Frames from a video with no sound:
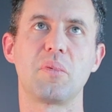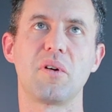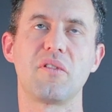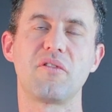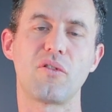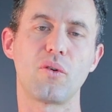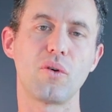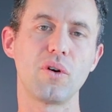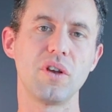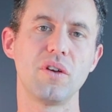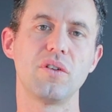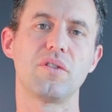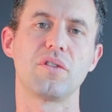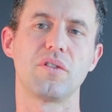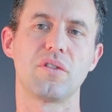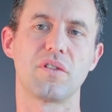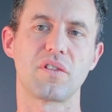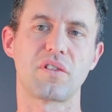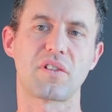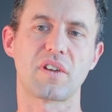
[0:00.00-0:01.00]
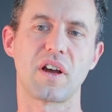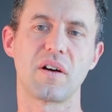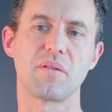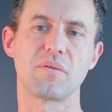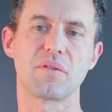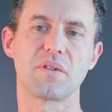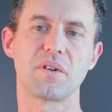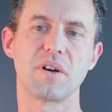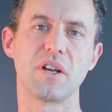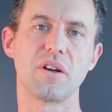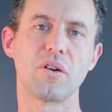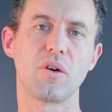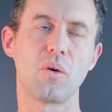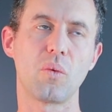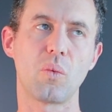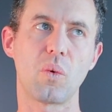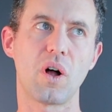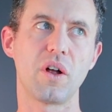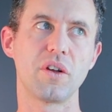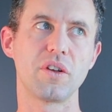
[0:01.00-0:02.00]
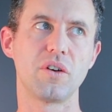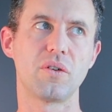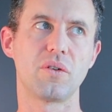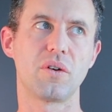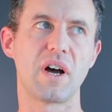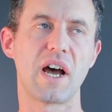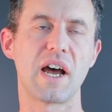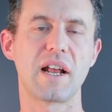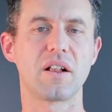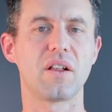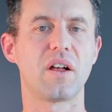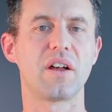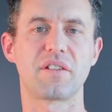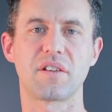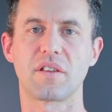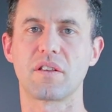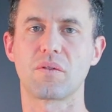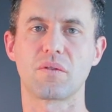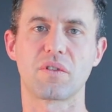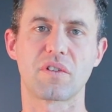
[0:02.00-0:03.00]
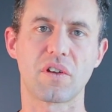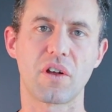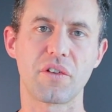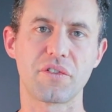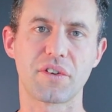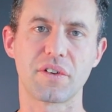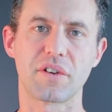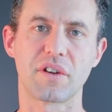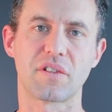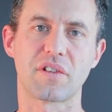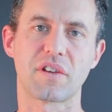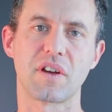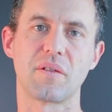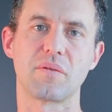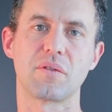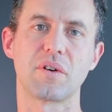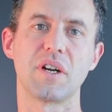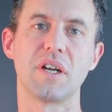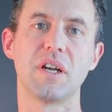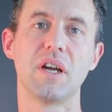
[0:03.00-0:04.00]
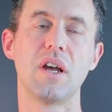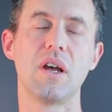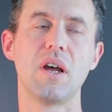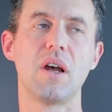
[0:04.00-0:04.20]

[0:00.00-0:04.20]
before you do discovery or while you're analyzing the results of discovery,